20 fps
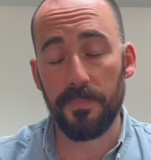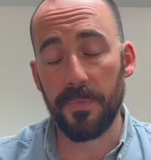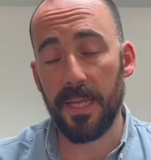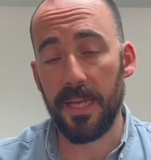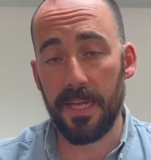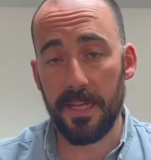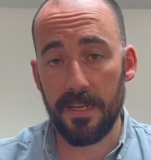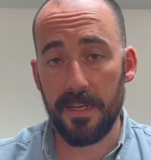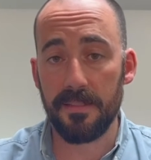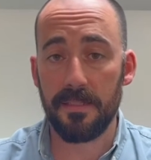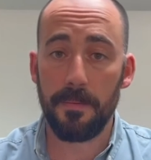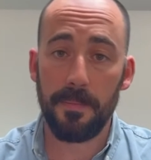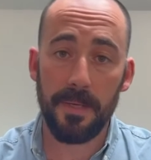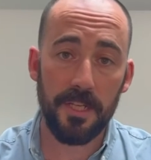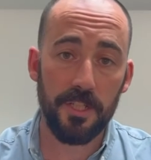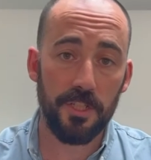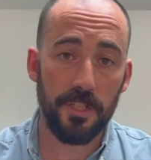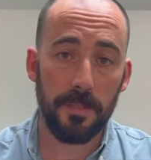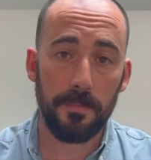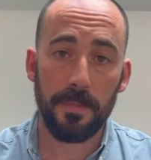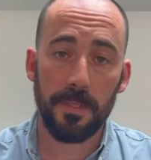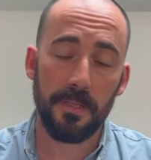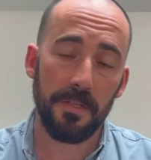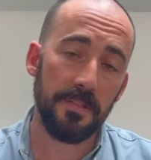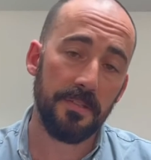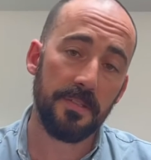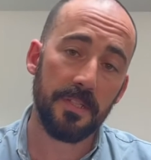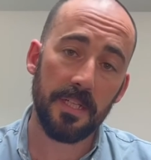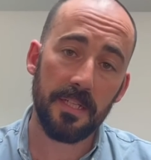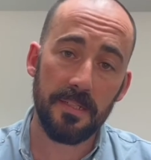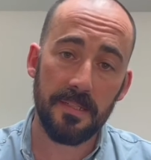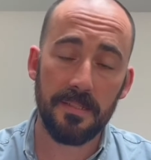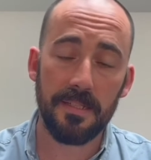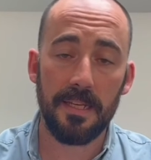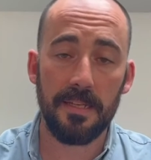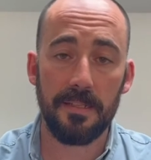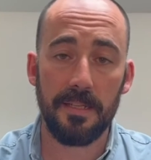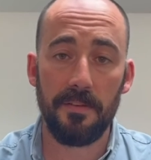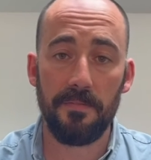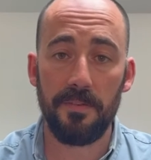And as I mentioned, because the
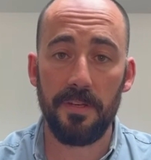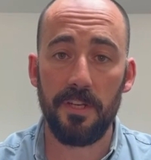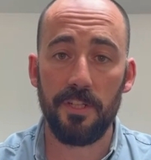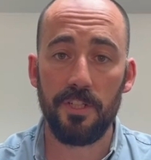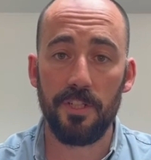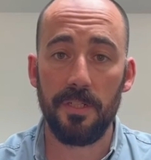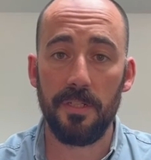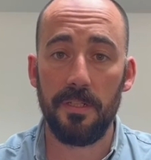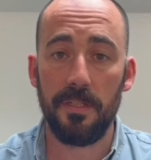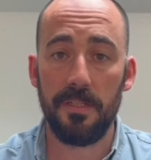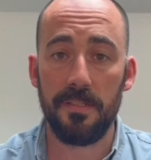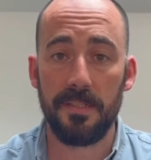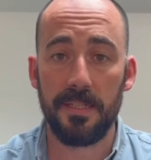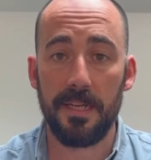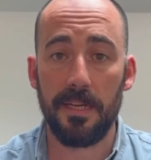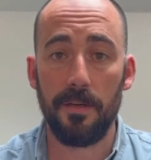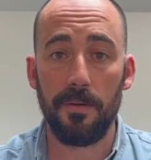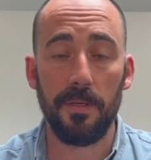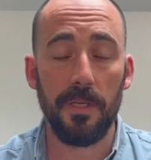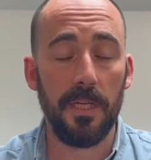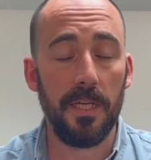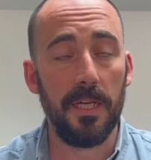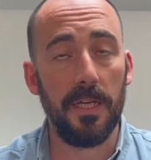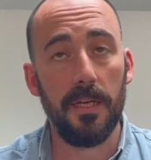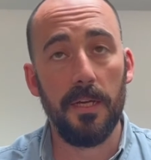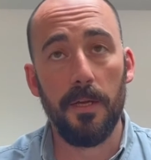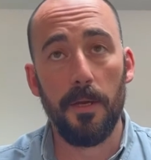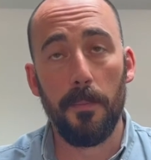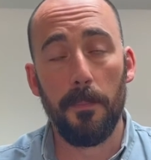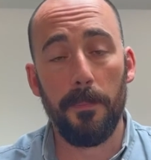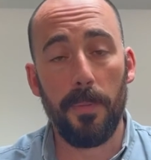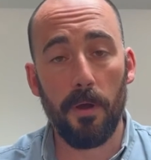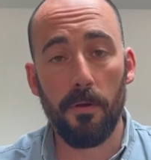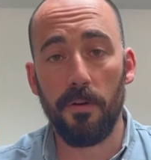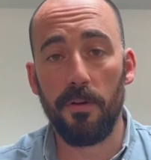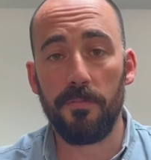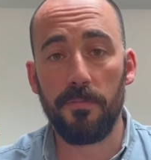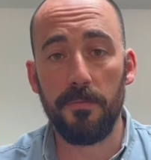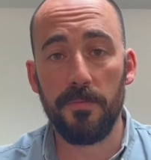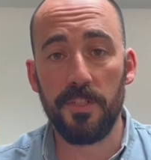consent definition is now
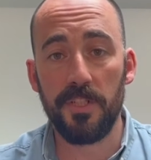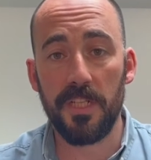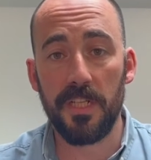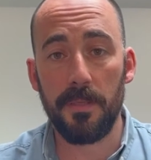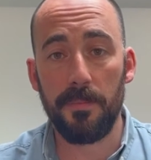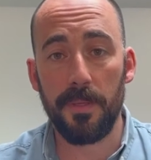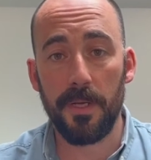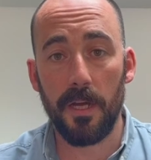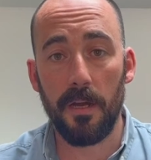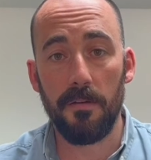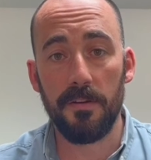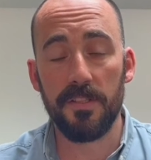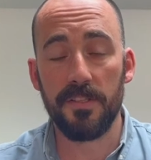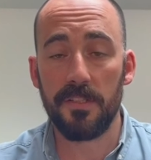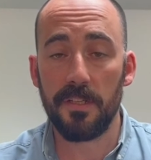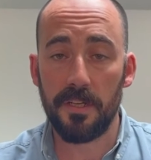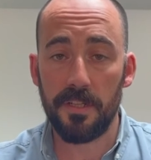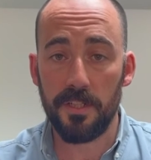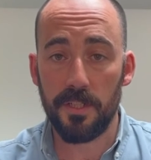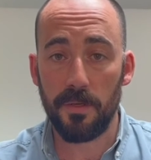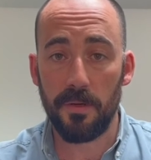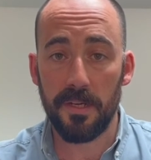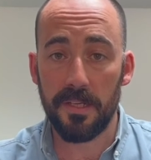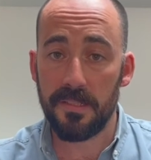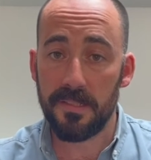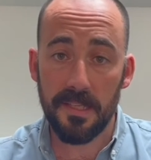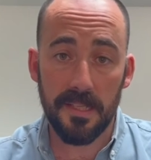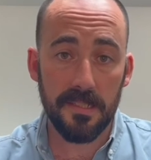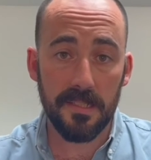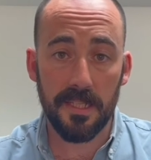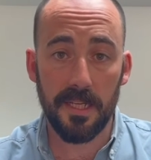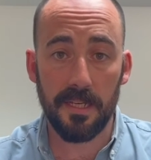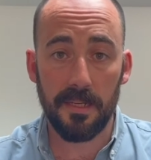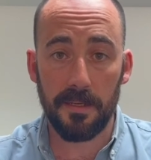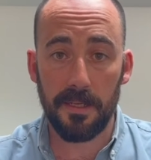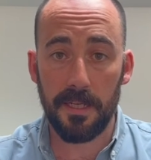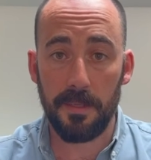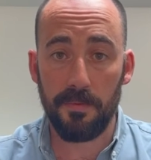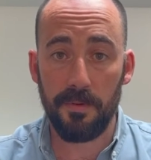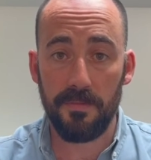borrowed from GDPR and stuck into our existing
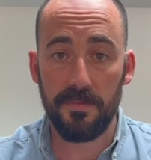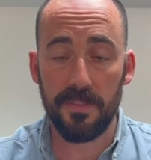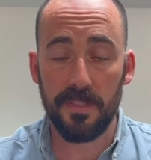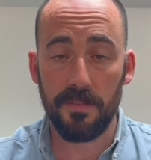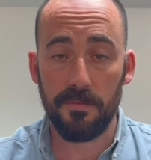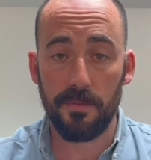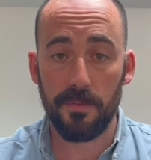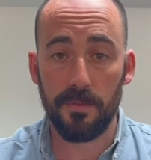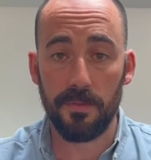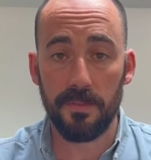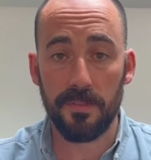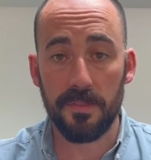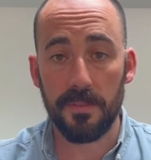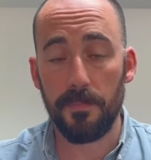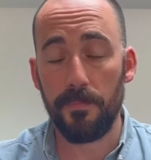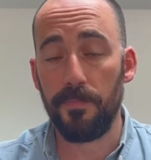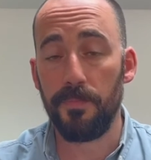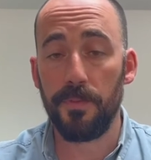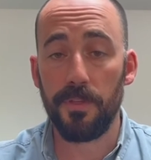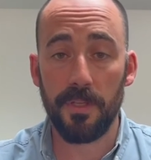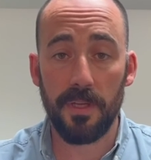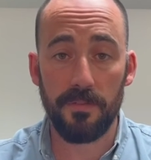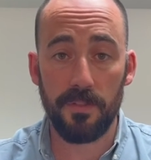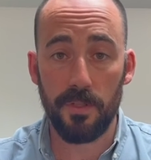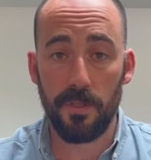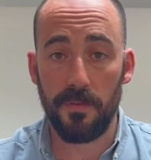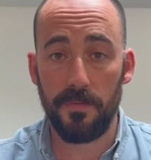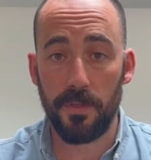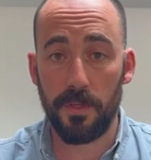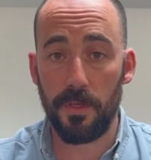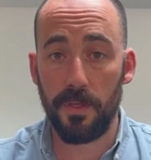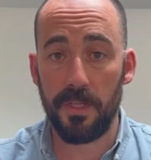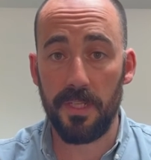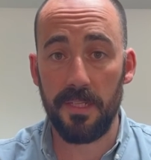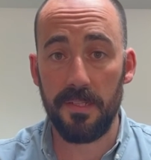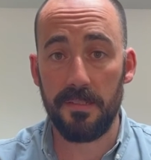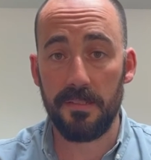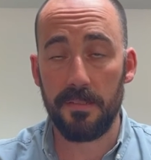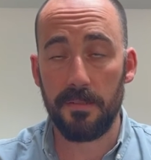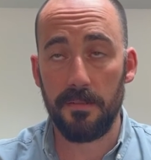ePrivacy rules, you have to do it for
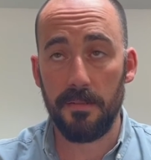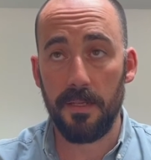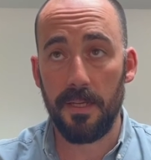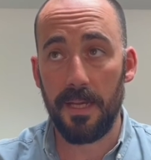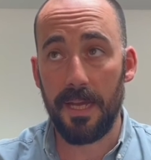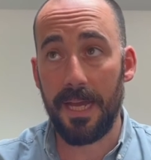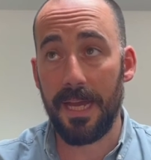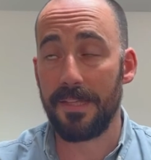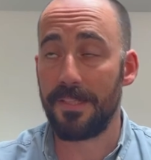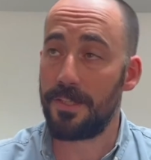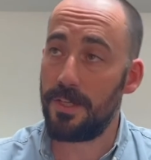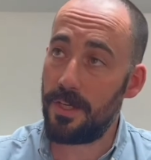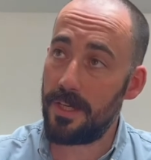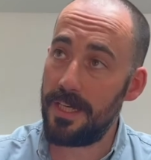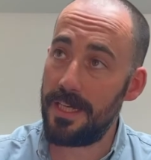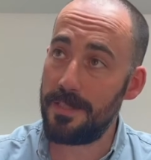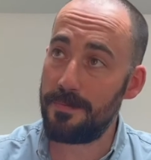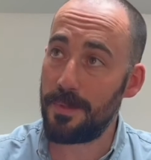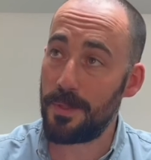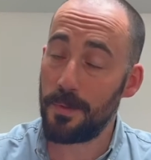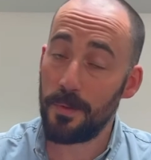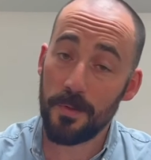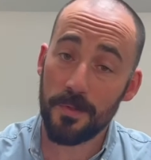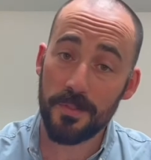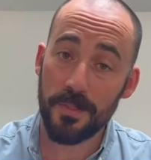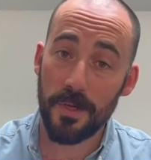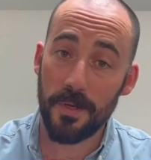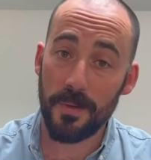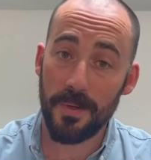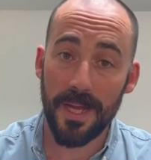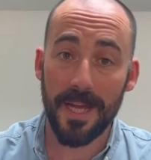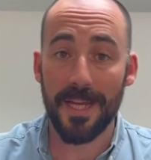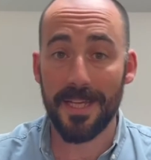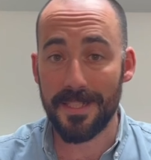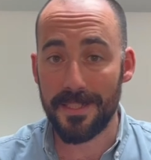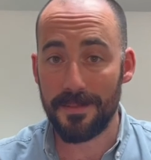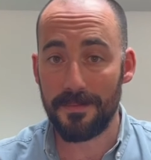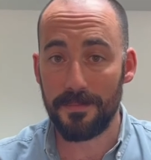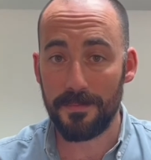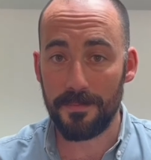cookies as cookies, but also
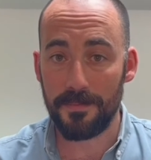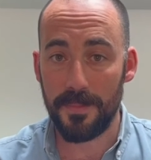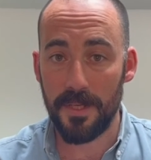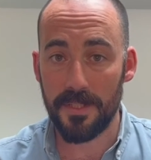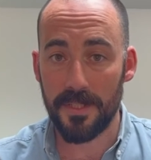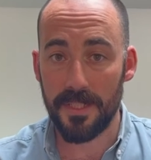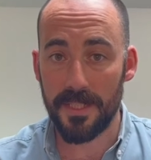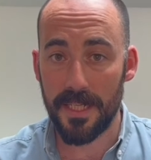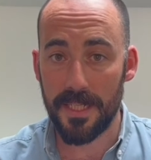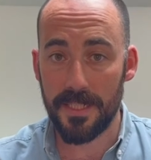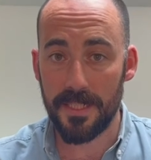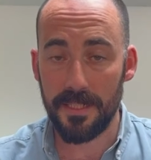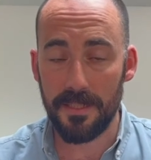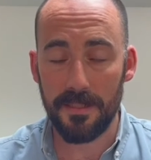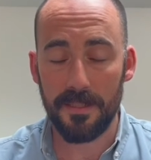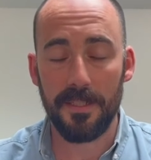as personal data.